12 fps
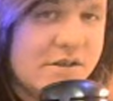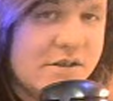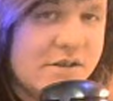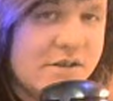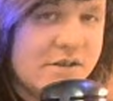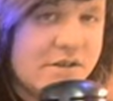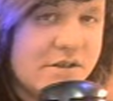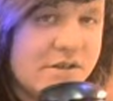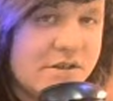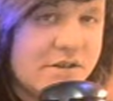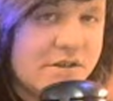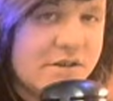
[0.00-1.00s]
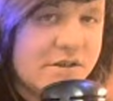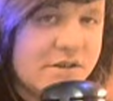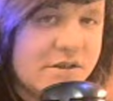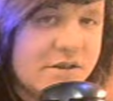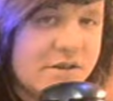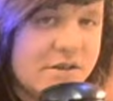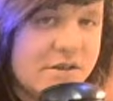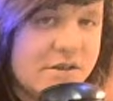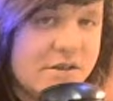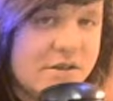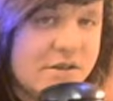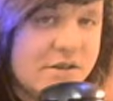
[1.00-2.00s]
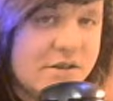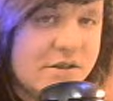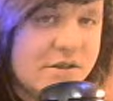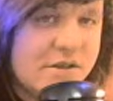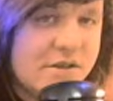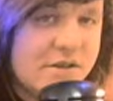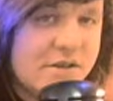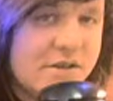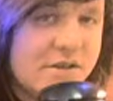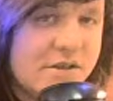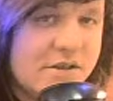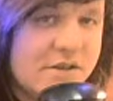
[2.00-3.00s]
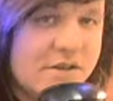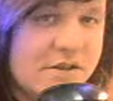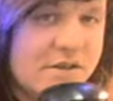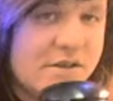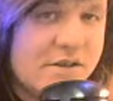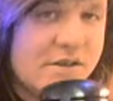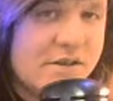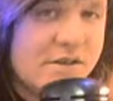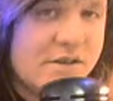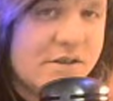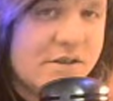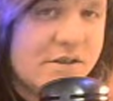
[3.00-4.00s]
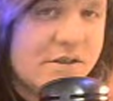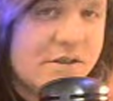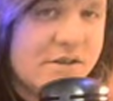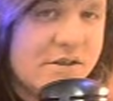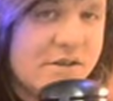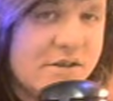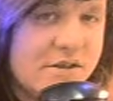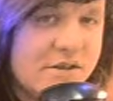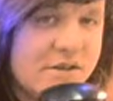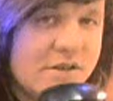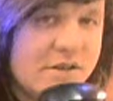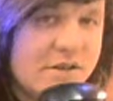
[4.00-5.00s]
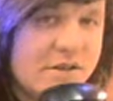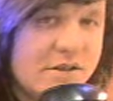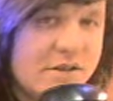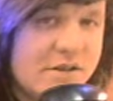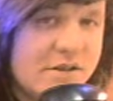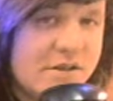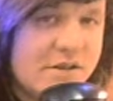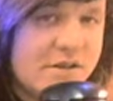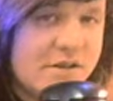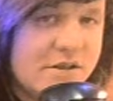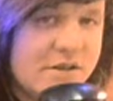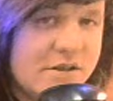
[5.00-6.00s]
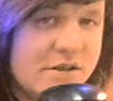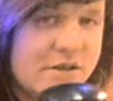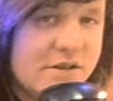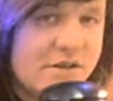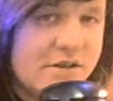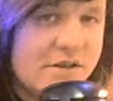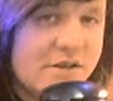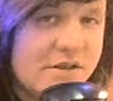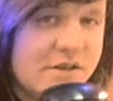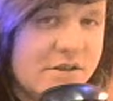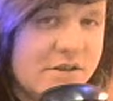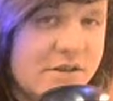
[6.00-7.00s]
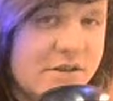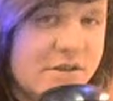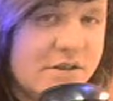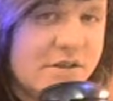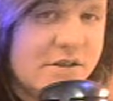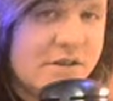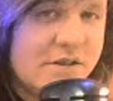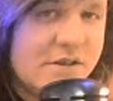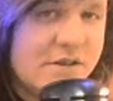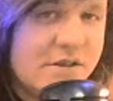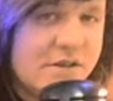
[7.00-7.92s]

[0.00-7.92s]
The person shown says nothing.